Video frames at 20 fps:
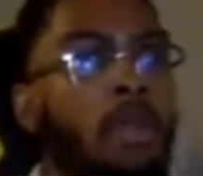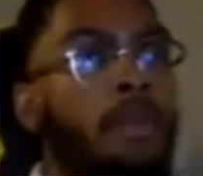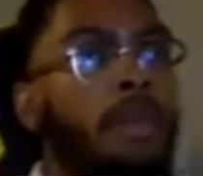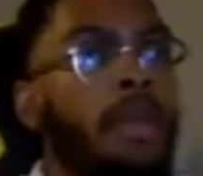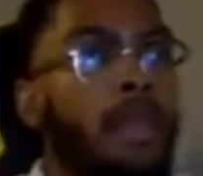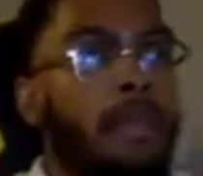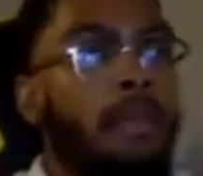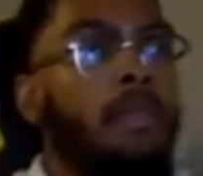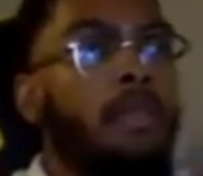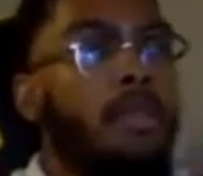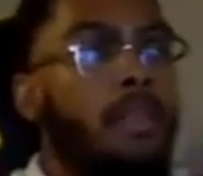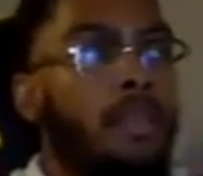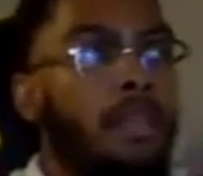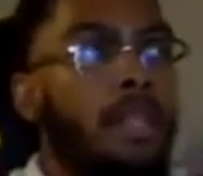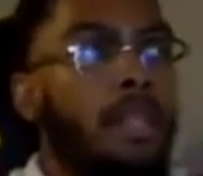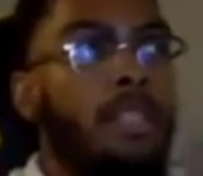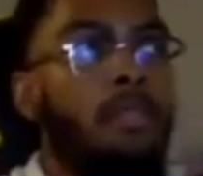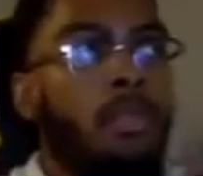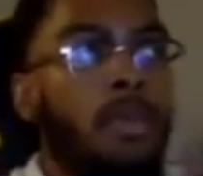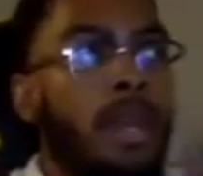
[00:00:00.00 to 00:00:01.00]
okay,
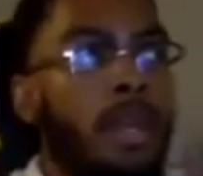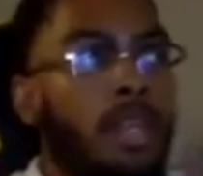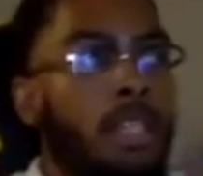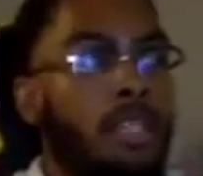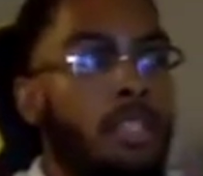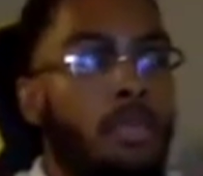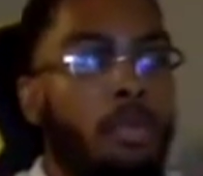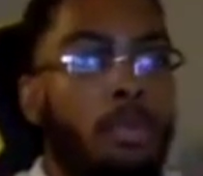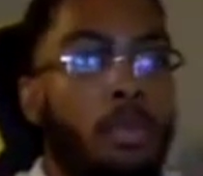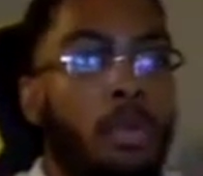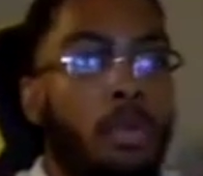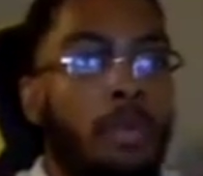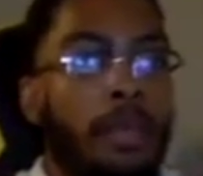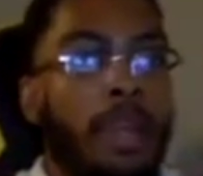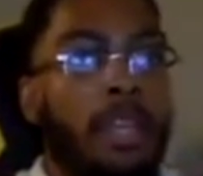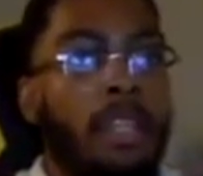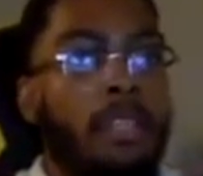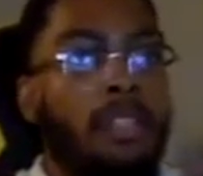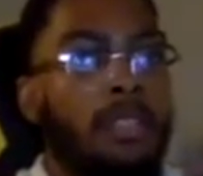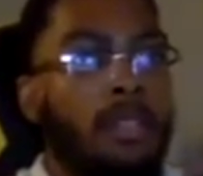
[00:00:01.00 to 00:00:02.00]
that's what I need to improve.
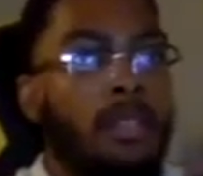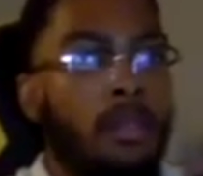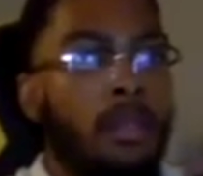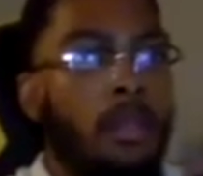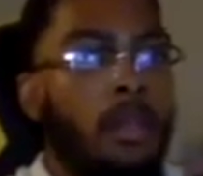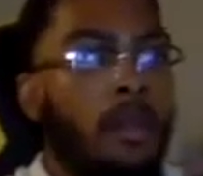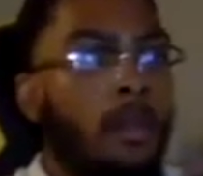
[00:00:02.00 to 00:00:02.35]
I need to,